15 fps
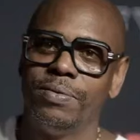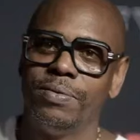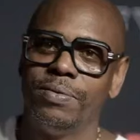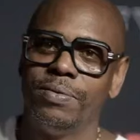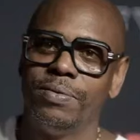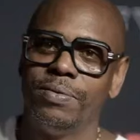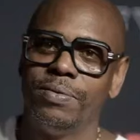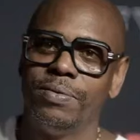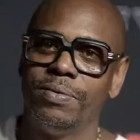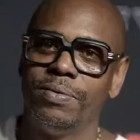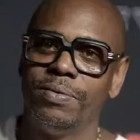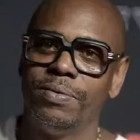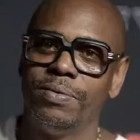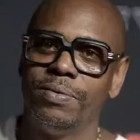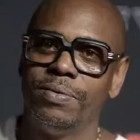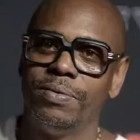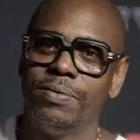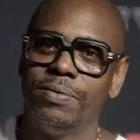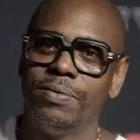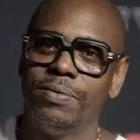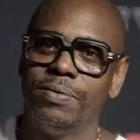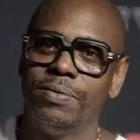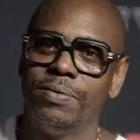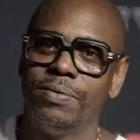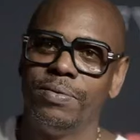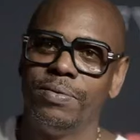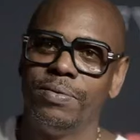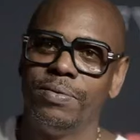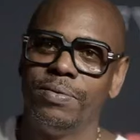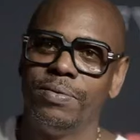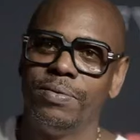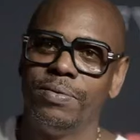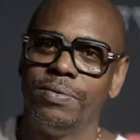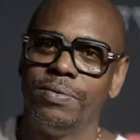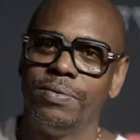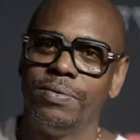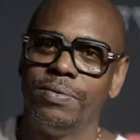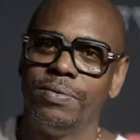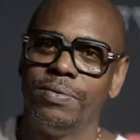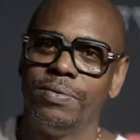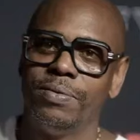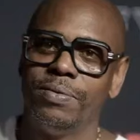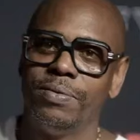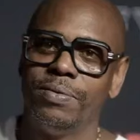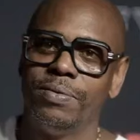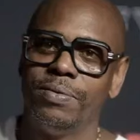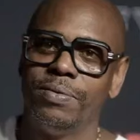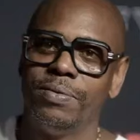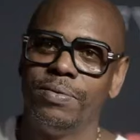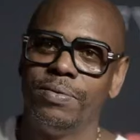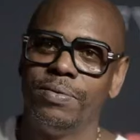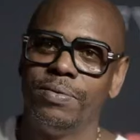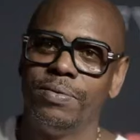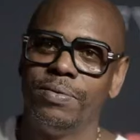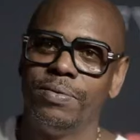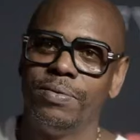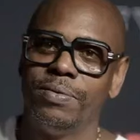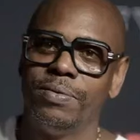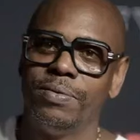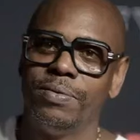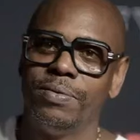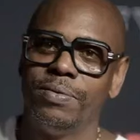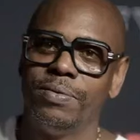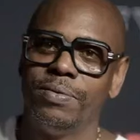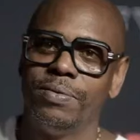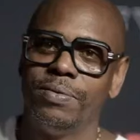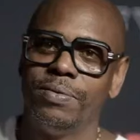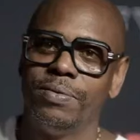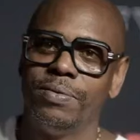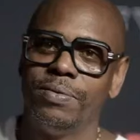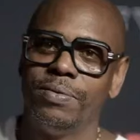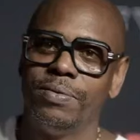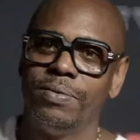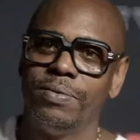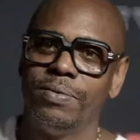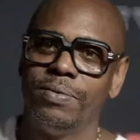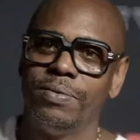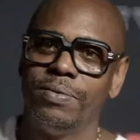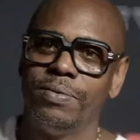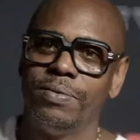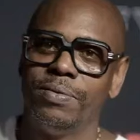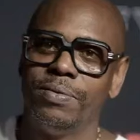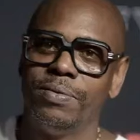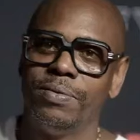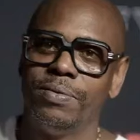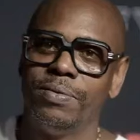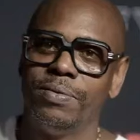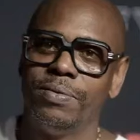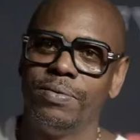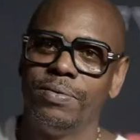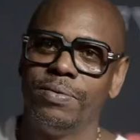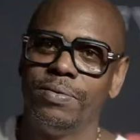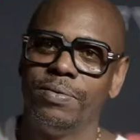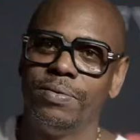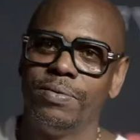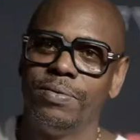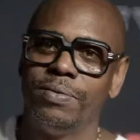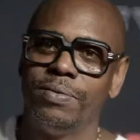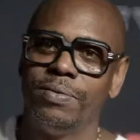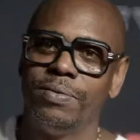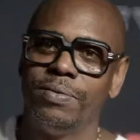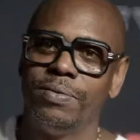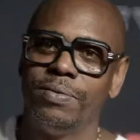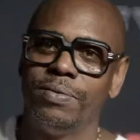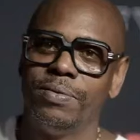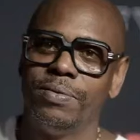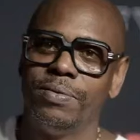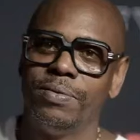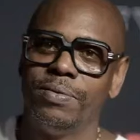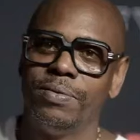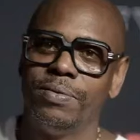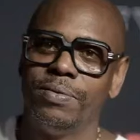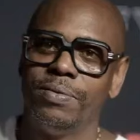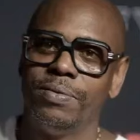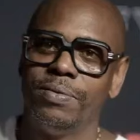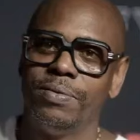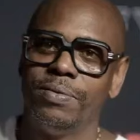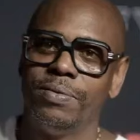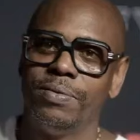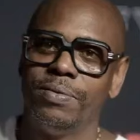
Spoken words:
[no speech]